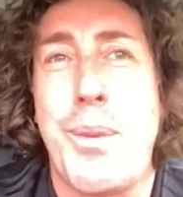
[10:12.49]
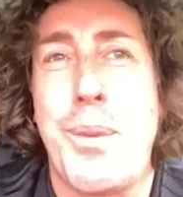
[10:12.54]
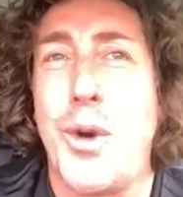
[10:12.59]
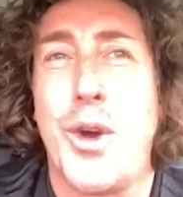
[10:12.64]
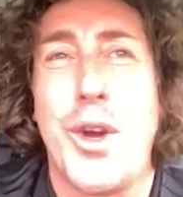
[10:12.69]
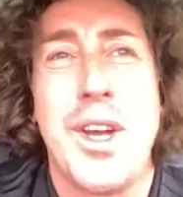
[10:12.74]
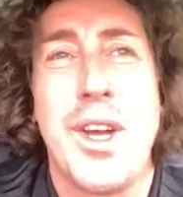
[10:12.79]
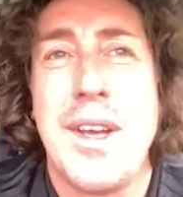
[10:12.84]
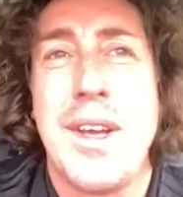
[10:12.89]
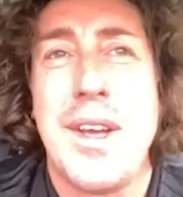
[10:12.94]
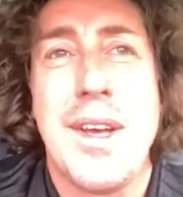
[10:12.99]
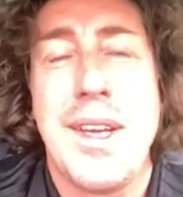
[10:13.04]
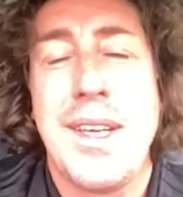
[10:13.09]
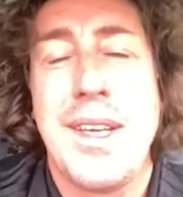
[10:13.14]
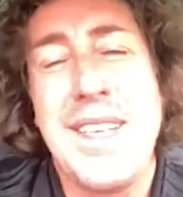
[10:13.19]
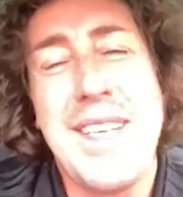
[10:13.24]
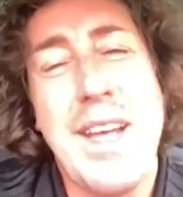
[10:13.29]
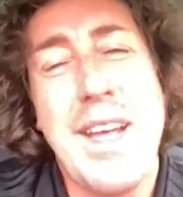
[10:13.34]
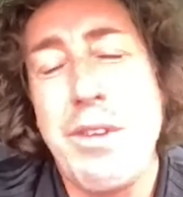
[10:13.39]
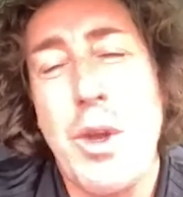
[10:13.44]
But
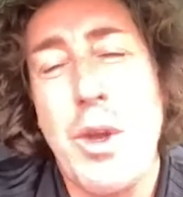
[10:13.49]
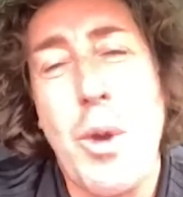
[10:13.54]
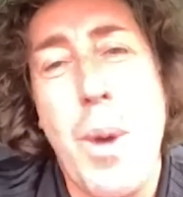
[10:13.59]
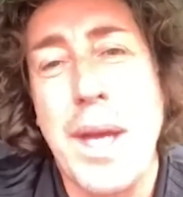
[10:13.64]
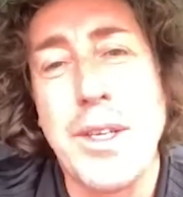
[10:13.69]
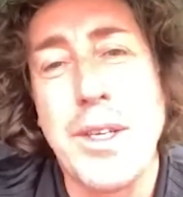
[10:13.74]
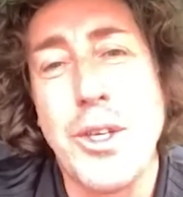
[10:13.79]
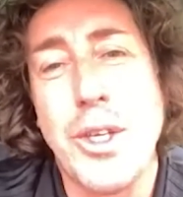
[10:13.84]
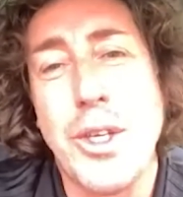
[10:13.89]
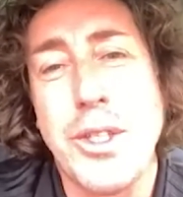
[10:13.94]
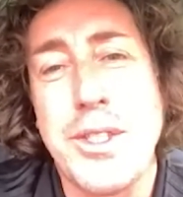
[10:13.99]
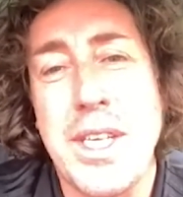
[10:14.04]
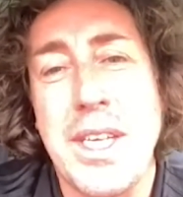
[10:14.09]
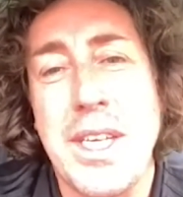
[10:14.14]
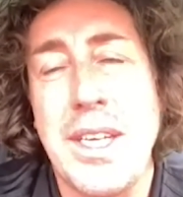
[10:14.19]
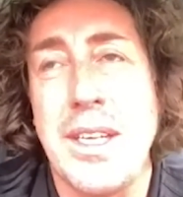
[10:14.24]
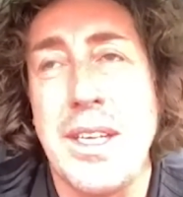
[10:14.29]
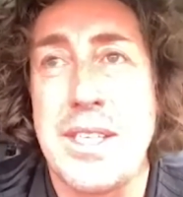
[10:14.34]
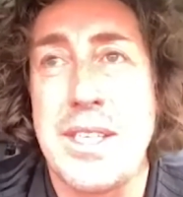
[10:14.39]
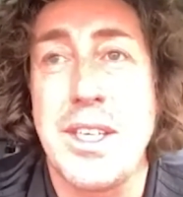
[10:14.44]
you never quite know, do
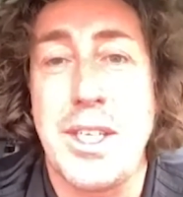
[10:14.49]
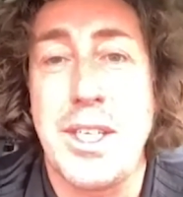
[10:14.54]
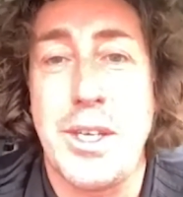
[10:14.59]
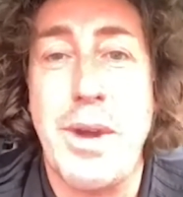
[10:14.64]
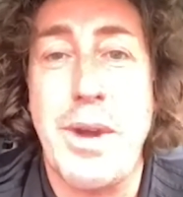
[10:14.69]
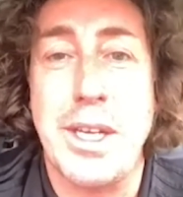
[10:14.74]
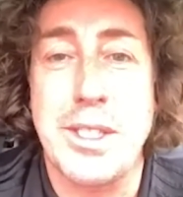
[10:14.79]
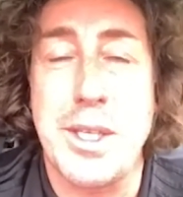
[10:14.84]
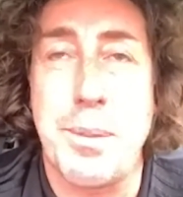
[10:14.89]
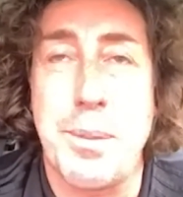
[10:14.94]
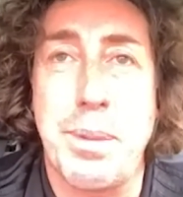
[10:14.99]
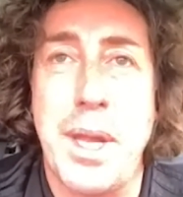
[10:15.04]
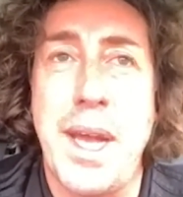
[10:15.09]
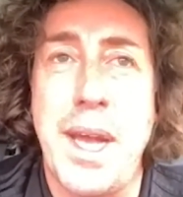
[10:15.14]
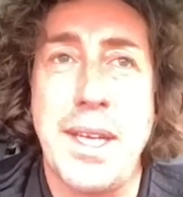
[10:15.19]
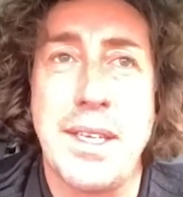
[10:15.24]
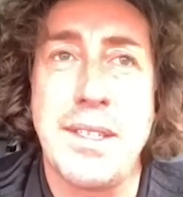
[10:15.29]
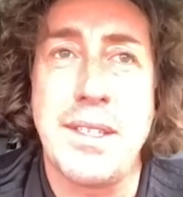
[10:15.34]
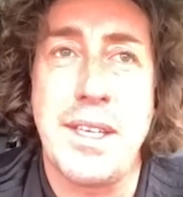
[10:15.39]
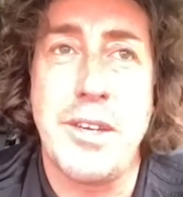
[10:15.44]
you, until you're actually
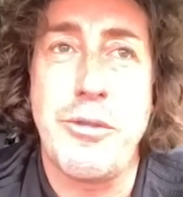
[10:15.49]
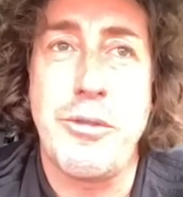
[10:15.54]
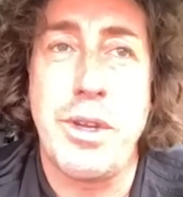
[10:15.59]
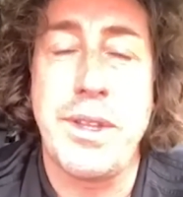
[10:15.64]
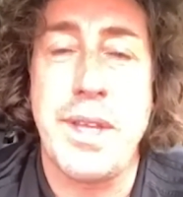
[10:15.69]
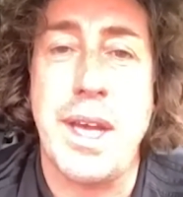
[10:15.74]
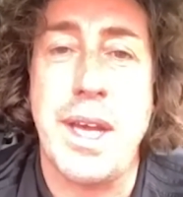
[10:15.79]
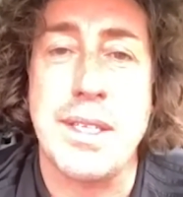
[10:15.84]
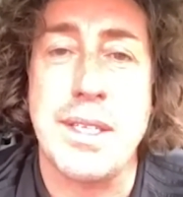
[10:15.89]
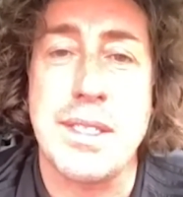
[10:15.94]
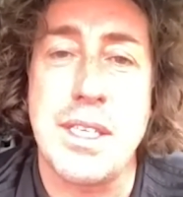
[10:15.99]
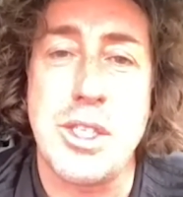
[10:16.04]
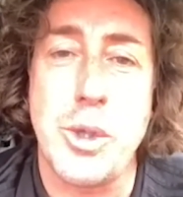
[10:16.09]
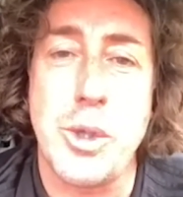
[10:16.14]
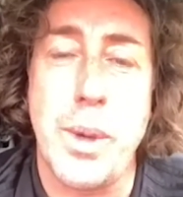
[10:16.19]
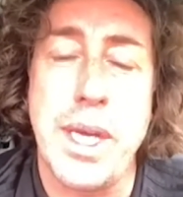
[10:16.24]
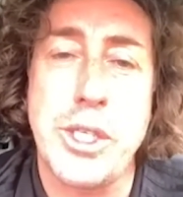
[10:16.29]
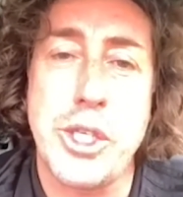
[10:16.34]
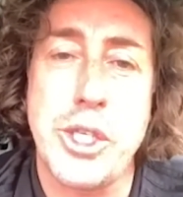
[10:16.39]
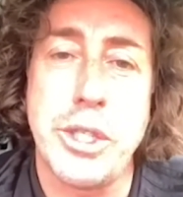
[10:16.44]
playing and you're in that
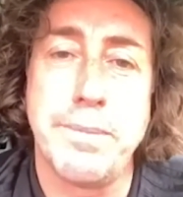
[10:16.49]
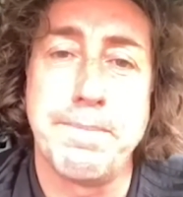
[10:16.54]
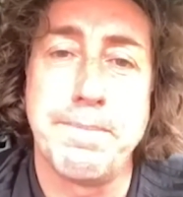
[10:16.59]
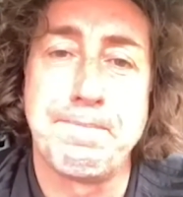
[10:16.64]
situation.